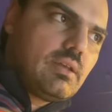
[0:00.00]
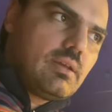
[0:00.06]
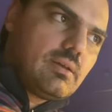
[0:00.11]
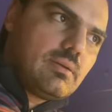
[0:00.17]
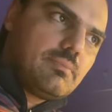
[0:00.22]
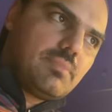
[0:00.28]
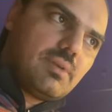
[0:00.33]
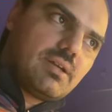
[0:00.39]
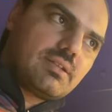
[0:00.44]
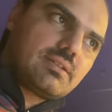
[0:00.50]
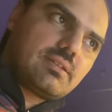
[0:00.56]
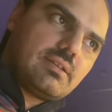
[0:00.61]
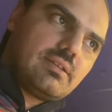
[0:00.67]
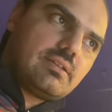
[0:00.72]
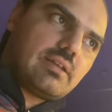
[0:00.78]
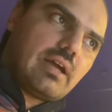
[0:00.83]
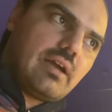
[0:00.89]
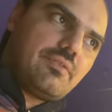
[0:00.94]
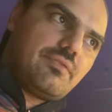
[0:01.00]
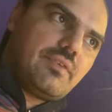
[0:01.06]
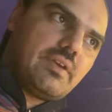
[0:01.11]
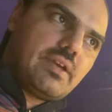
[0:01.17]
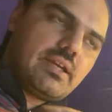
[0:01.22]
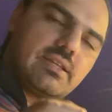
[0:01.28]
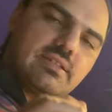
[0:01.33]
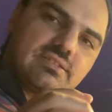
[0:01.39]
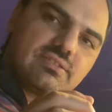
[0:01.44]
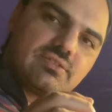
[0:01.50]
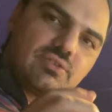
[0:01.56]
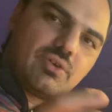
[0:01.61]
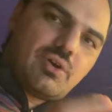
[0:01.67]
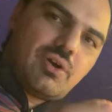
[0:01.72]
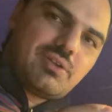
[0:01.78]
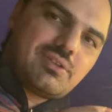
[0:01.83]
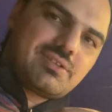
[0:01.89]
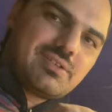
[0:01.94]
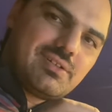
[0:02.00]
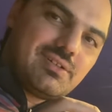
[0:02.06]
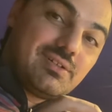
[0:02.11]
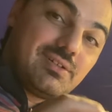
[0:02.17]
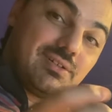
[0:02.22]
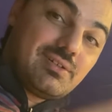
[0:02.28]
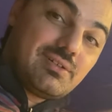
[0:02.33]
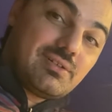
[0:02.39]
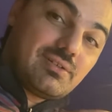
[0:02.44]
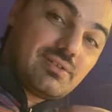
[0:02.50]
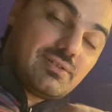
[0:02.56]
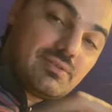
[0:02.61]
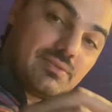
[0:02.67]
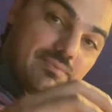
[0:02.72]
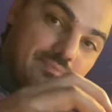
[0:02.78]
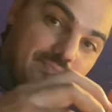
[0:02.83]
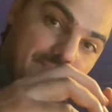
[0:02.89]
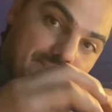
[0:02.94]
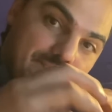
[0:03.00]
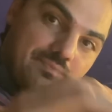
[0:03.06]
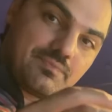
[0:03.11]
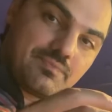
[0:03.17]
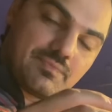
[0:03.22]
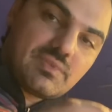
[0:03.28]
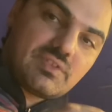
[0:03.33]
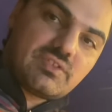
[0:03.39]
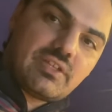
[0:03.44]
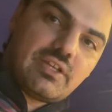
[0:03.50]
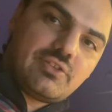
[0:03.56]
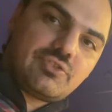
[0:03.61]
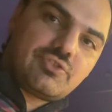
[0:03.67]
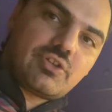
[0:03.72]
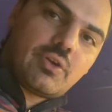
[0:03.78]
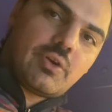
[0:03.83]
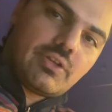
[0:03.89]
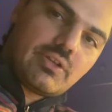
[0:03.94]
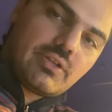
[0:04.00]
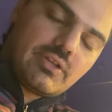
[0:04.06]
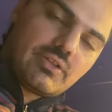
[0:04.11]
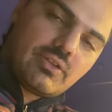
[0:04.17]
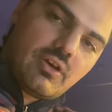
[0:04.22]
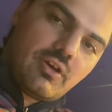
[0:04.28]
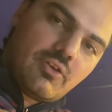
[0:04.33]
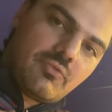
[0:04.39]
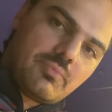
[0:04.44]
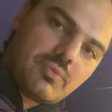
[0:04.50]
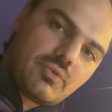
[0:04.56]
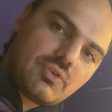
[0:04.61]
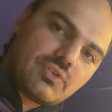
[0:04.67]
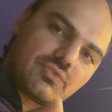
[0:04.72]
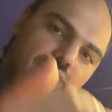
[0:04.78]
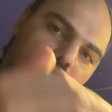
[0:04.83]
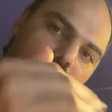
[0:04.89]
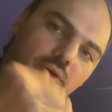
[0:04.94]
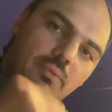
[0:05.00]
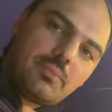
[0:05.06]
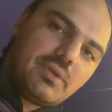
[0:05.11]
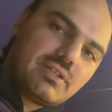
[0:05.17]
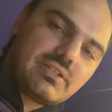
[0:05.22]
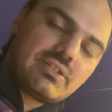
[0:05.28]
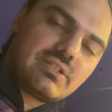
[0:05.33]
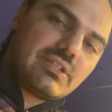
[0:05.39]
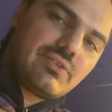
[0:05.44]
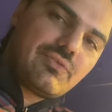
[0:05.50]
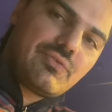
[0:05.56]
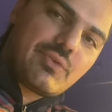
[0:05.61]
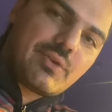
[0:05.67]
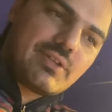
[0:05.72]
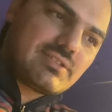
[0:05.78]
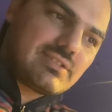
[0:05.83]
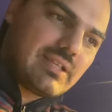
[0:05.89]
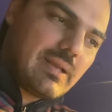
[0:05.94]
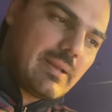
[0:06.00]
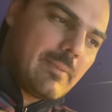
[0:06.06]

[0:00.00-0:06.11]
But I think it's not central enough, because for me the difference